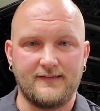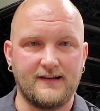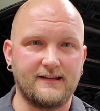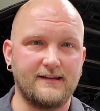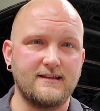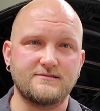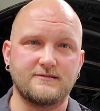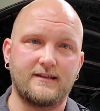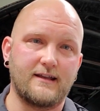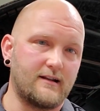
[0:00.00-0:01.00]
and then it can
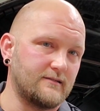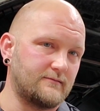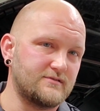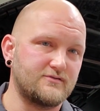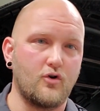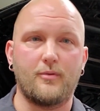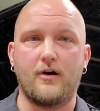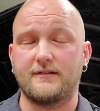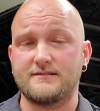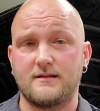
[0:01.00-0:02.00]
easily kind of
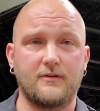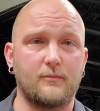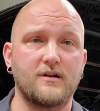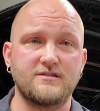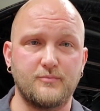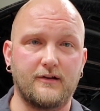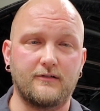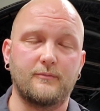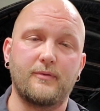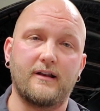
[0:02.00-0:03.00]
snowball into something much bigger
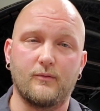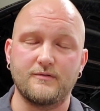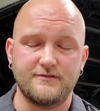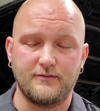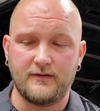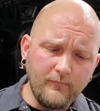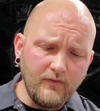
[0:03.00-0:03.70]
depending on what you're doing.